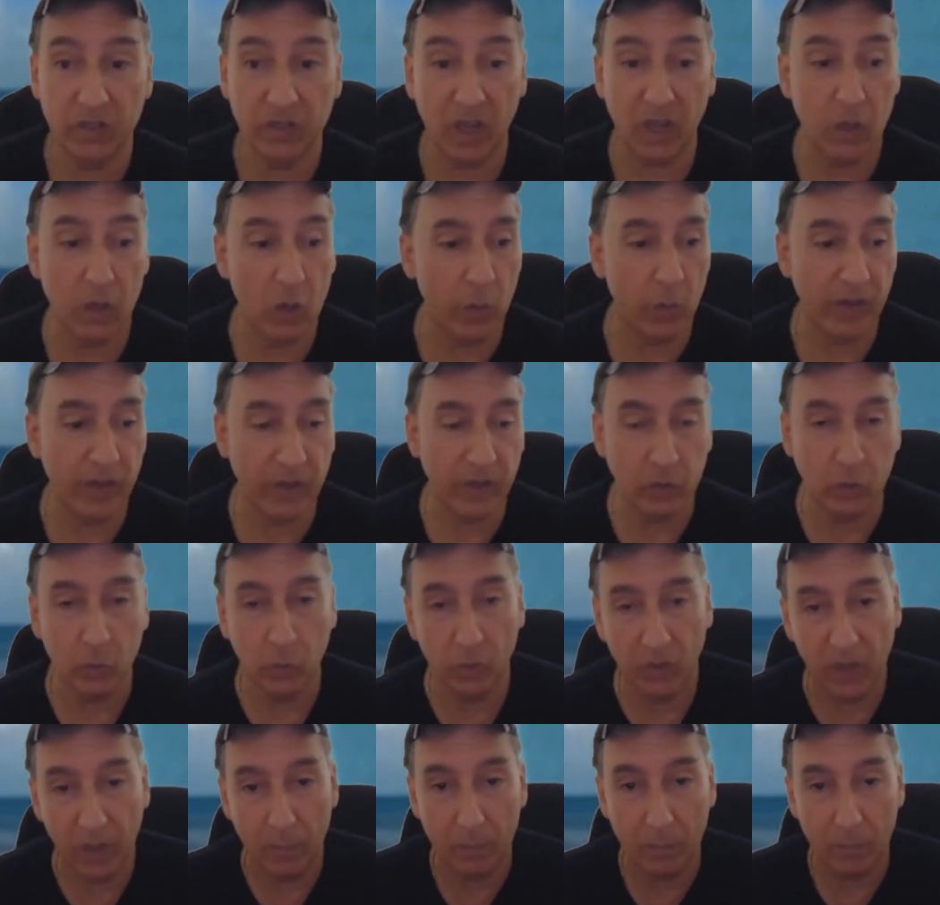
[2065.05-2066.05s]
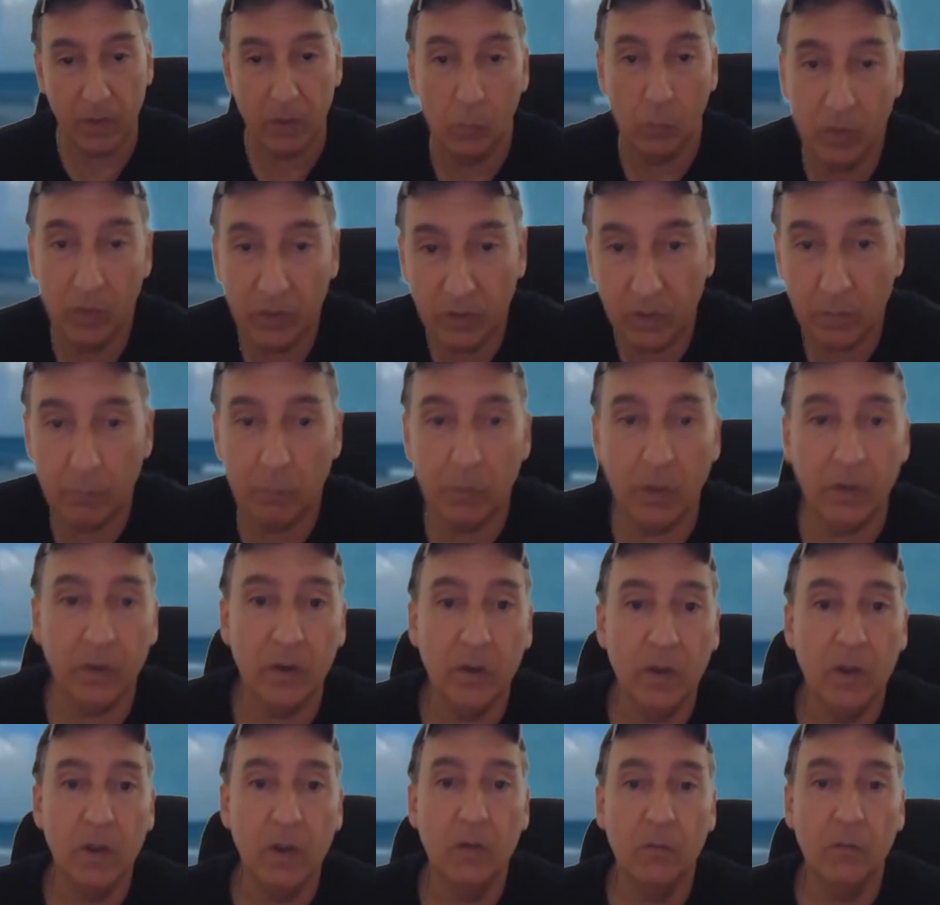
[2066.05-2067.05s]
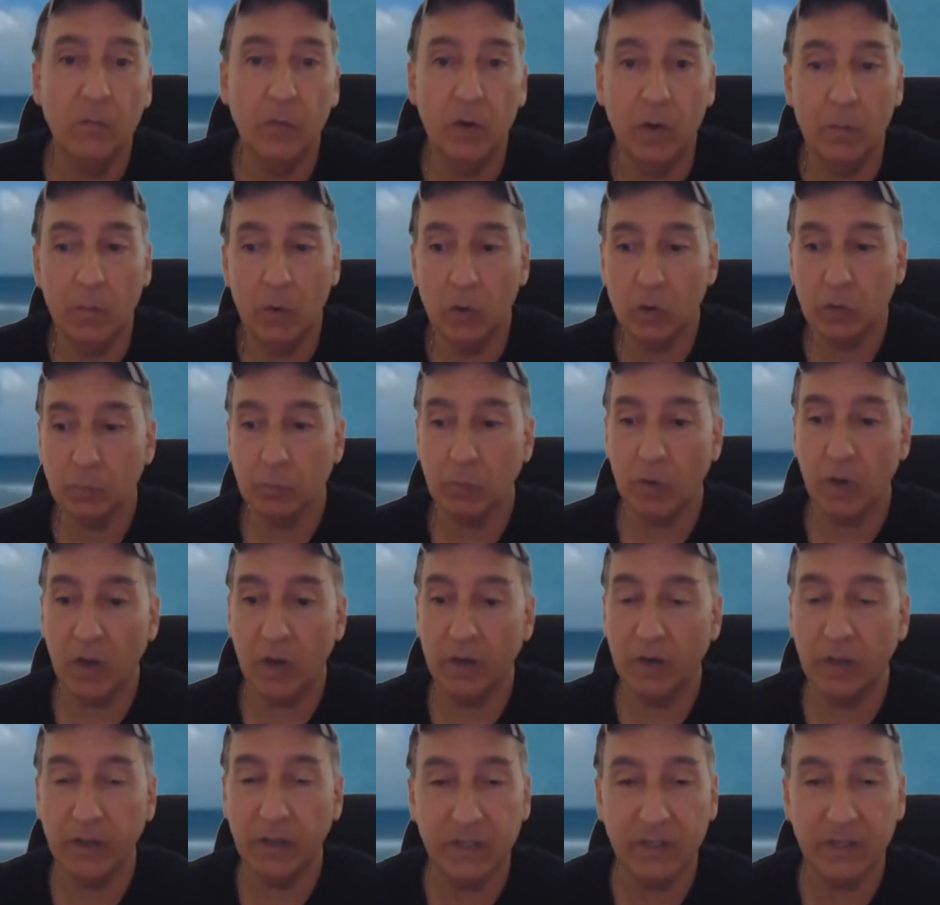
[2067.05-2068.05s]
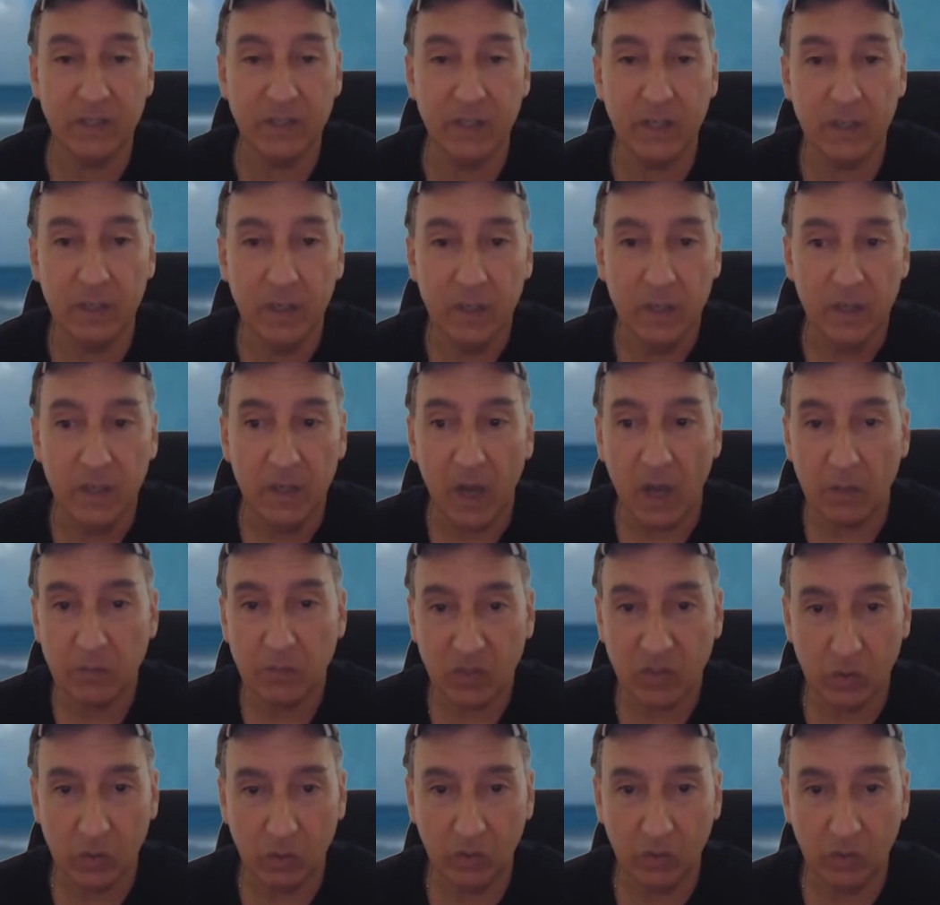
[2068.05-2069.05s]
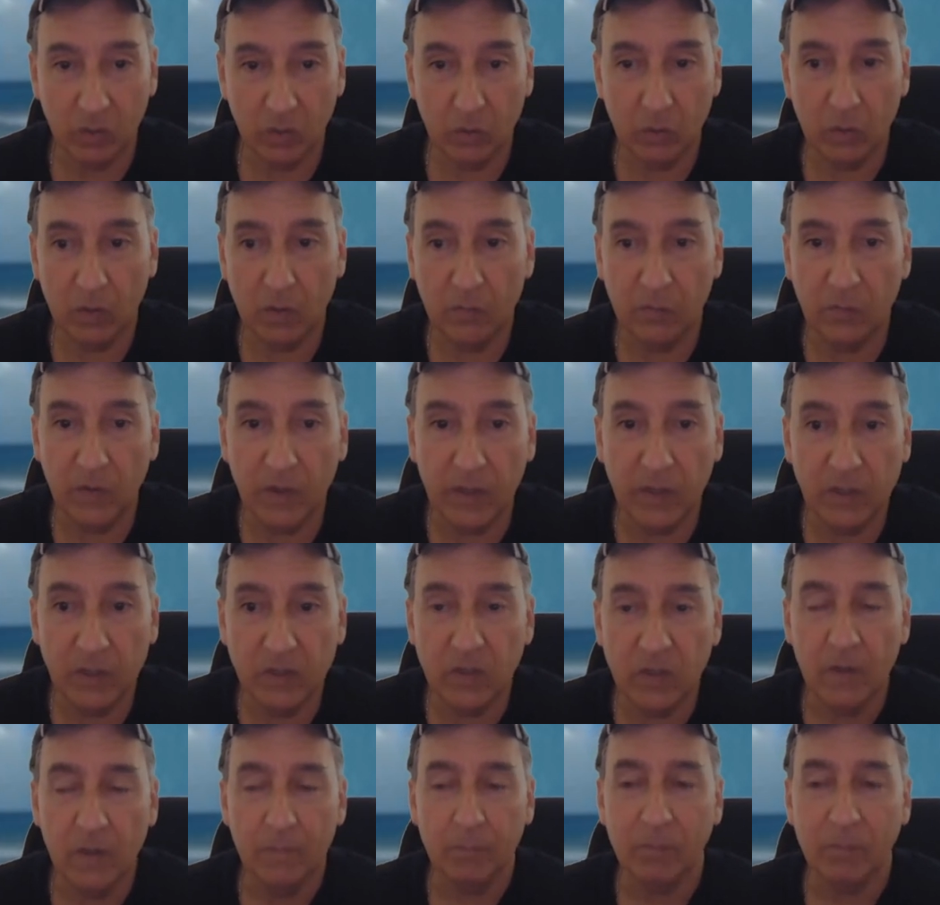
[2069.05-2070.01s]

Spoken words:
I know I could do a lot better with it, but for the most part, like I said, I'm still in a learning phase.